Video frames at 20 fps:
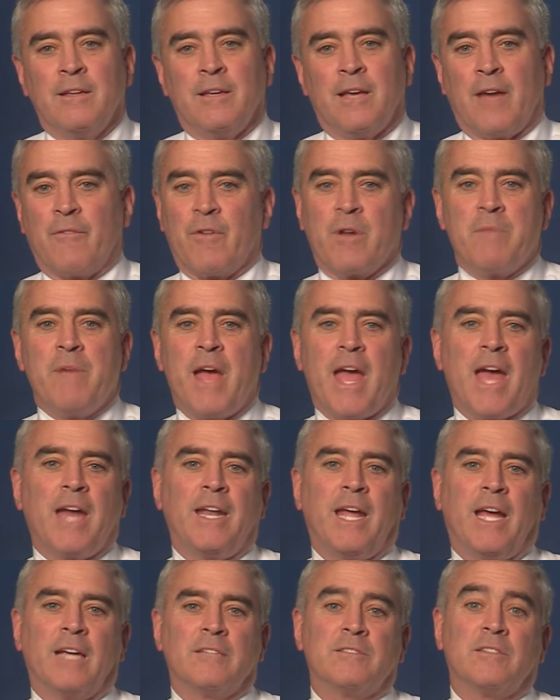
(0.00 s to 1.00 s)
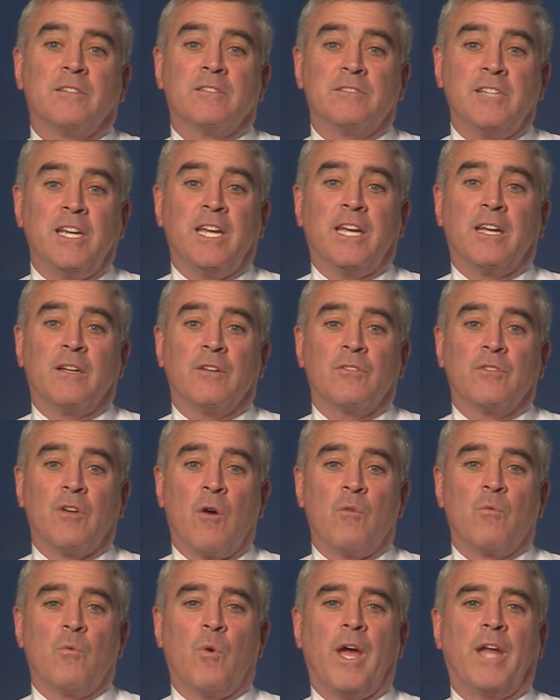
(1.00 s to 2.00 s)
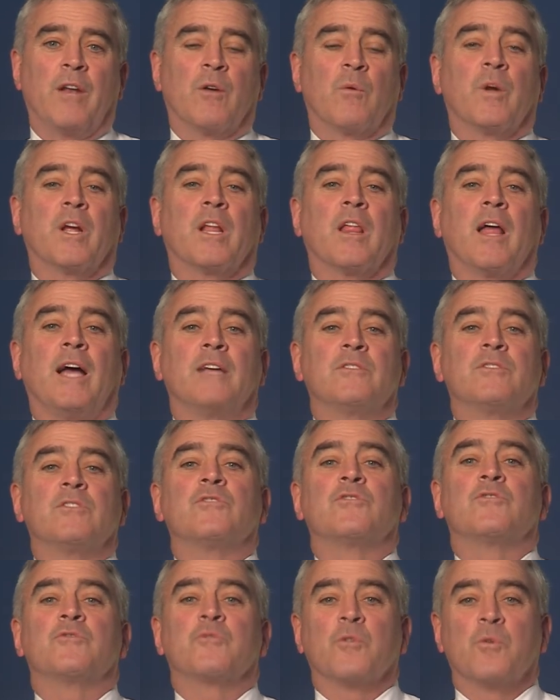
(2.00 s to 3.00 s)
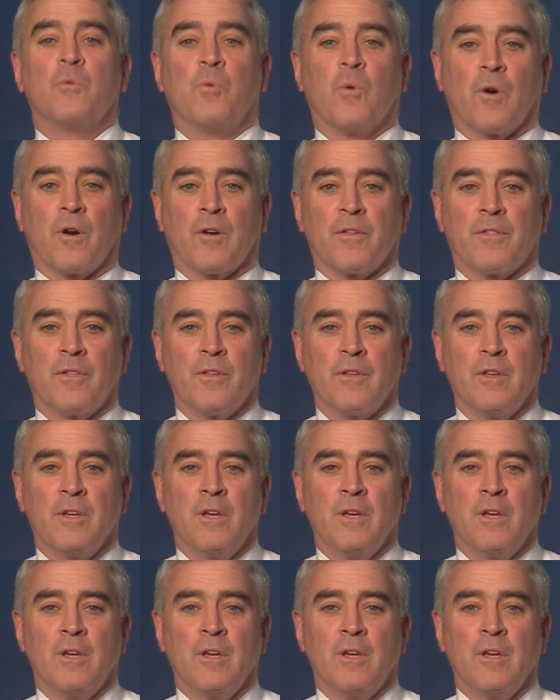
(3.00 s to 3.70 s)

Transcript: Every man has to seek in his own way to realize his true worth.